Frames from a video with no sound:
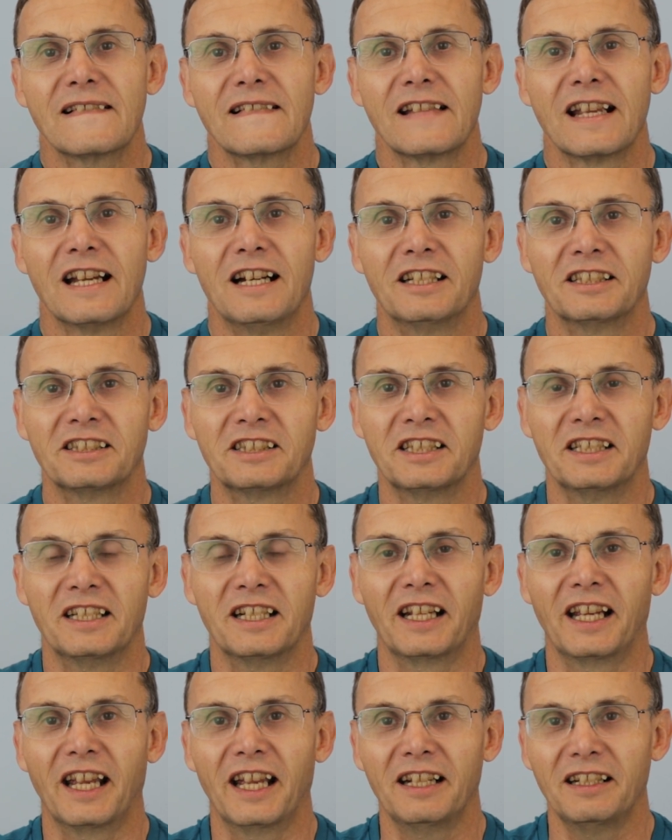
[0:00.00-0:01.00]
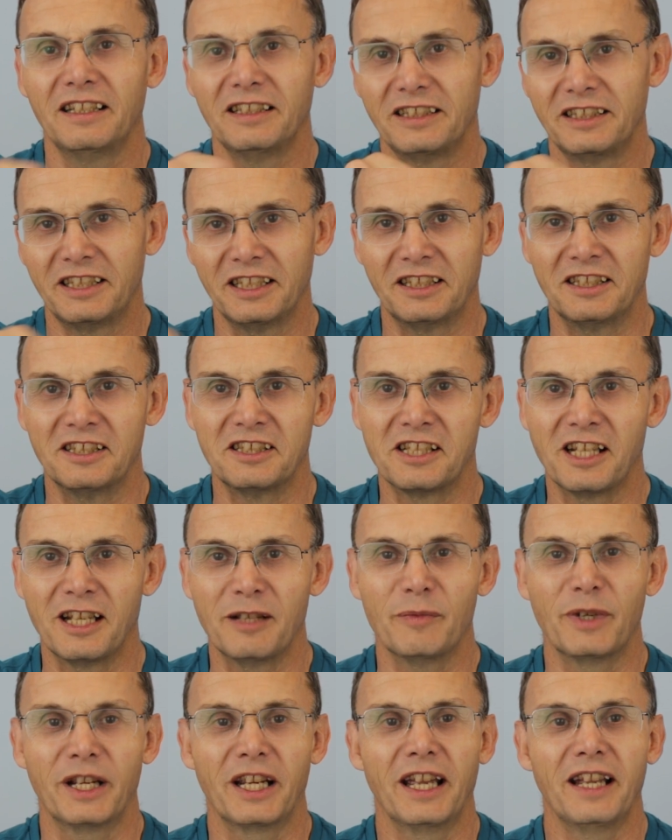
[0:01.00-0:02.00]
Cast in again, did the
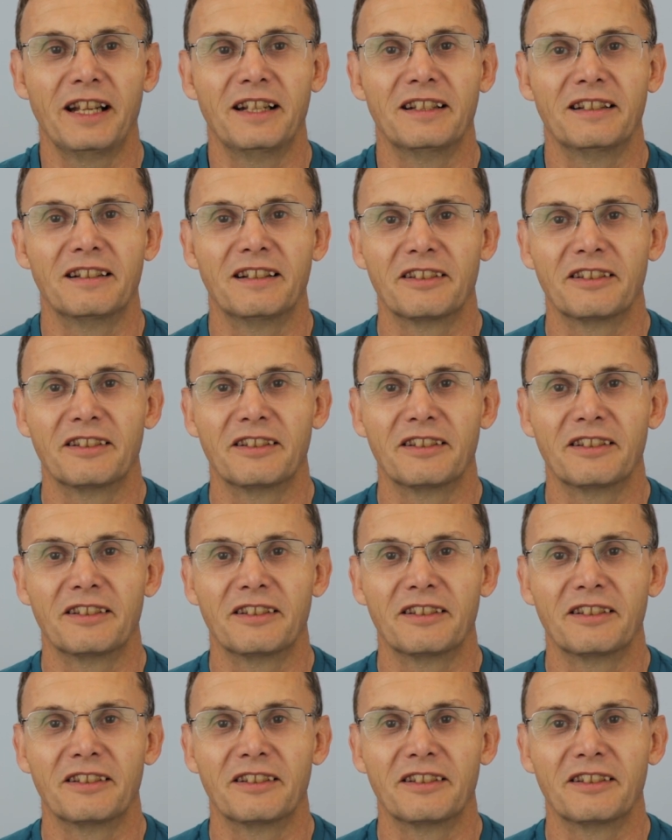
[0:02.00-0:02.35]
same again.